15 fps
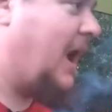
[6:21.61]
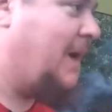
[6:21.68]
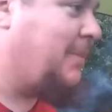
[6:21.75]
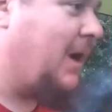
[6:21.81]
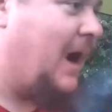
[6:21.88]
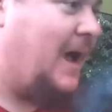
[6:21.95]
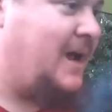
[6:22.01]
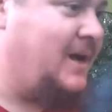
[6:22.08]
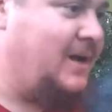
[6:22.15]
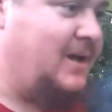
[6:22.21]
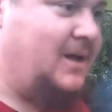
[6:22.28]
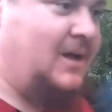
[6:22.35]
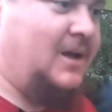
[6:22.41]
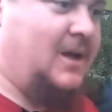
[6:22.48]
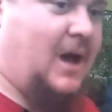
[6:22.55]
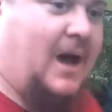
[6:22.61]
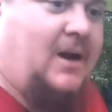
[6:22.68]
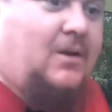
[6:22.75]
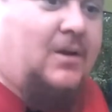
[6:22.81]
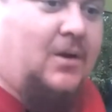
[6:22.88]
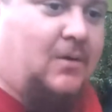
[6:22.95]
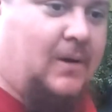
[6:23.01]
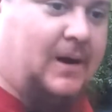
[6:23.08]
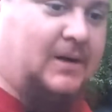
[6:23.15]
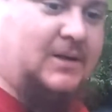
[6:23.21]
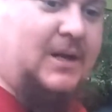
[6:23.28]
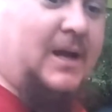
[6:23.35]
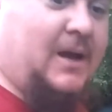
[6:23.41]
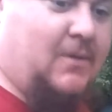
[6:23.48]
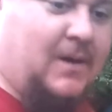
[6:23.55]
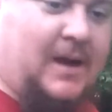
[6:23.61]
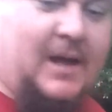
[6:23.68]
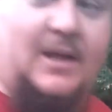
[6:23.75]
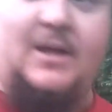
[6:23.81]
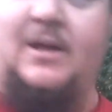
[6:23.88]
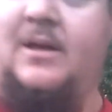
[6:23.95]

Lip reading: by. I don't know where today went.